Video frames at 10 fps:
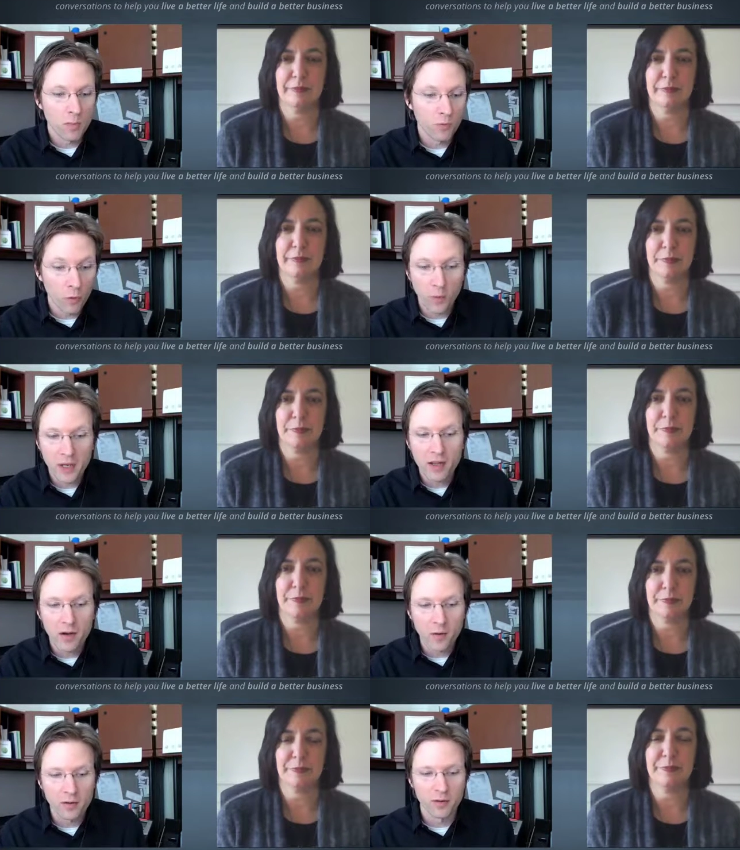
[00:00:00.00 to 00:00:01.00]
Speaker 1: so before we
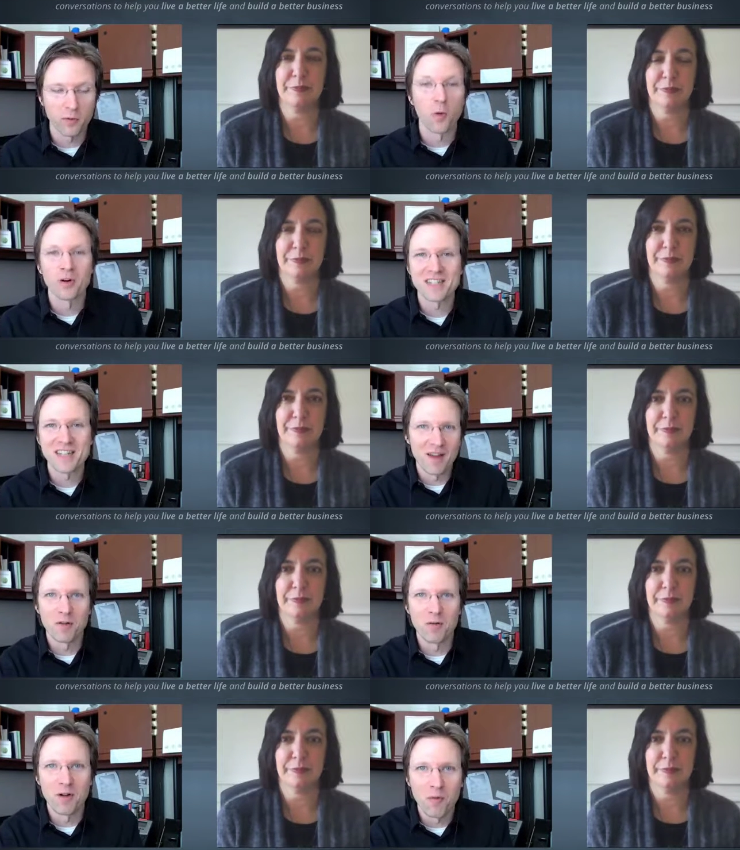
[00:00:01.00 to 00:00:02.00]
go of course
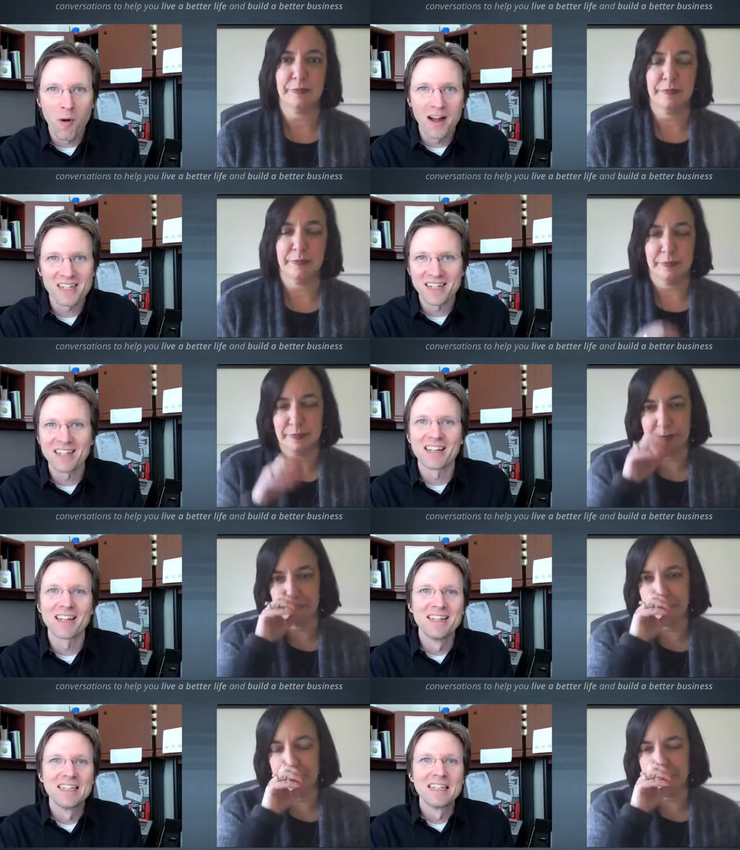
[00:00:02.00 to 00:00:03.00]
everyone watching
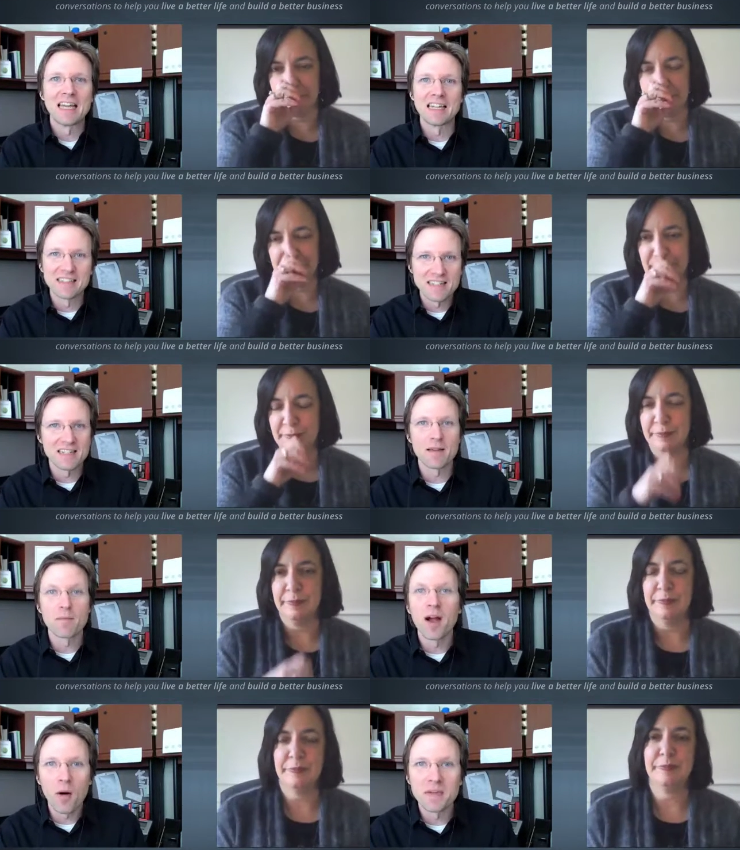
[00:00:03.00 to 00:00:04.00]
and and
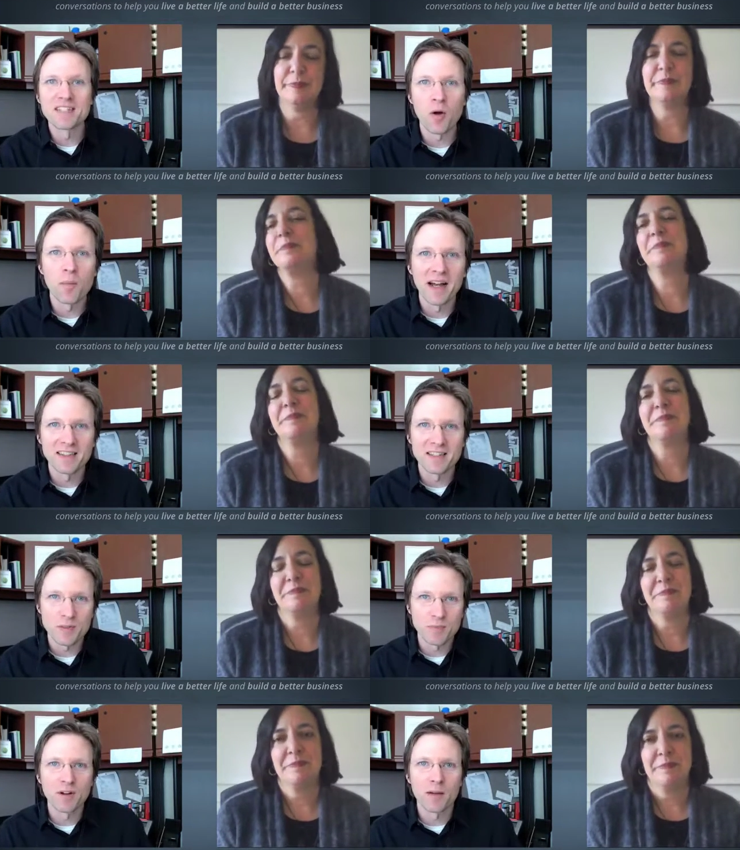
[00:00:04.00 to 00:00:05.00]
listening, by all means, go
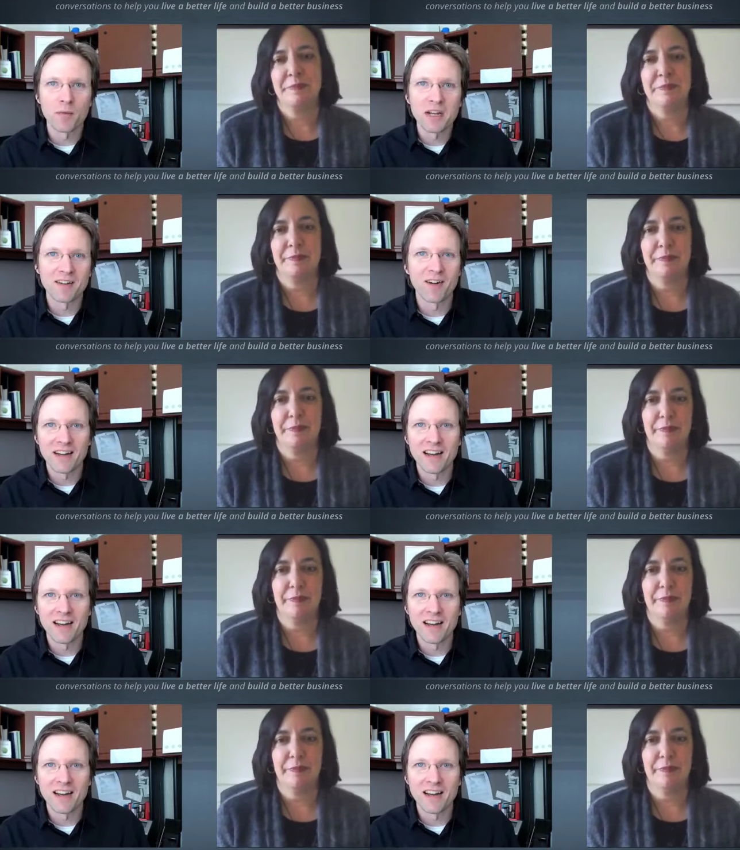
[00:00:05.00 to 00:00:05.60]
buy this book. I'm reading it